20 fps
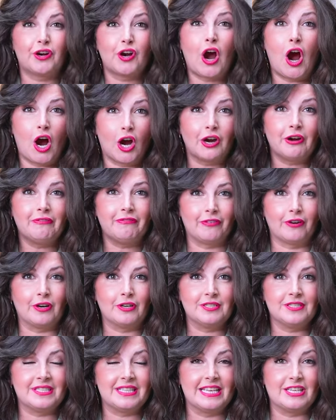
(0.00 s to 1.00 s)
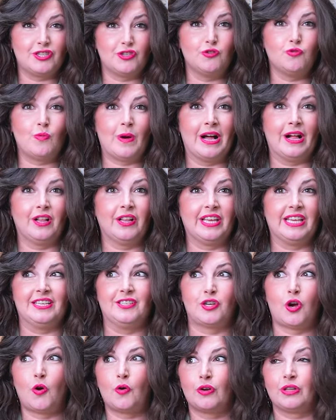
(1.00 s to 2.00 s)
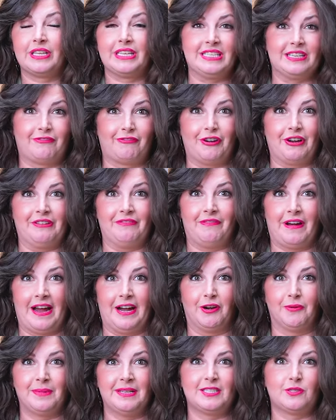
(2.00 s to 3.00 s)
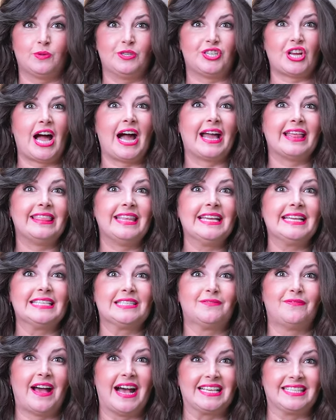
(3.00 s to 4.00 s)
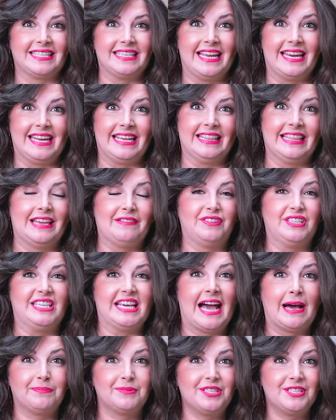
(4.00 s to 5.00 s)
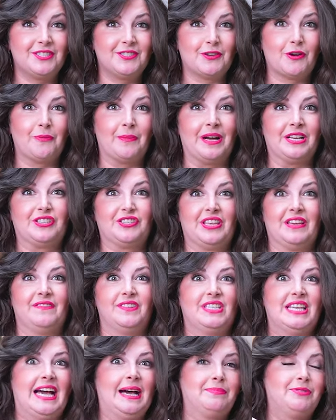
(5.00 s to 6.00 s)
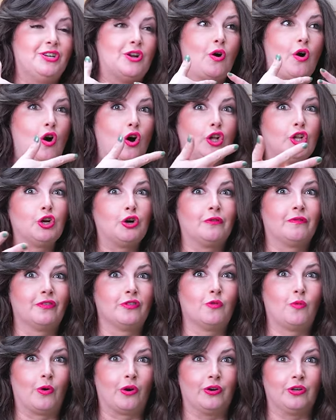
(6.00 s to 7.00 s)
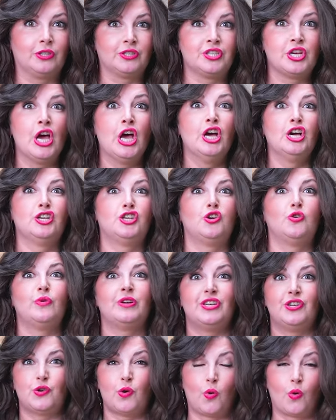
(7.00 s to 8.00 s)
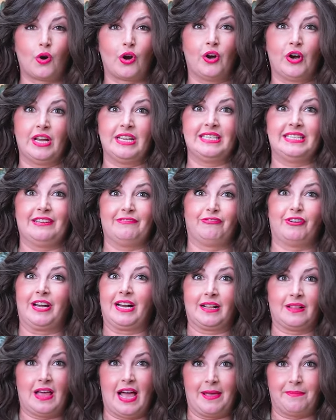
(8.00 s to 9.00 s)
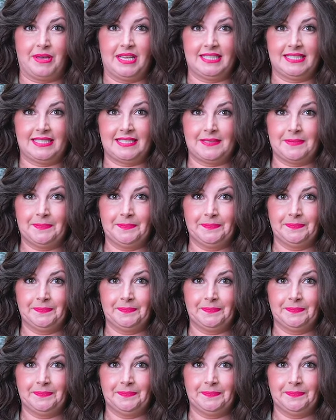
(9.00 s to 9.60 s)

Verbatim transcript: there are ferns that do well in totally different environments, which I think is fascinating. They've adapted so much, they've adapted all over the world to endure different climates.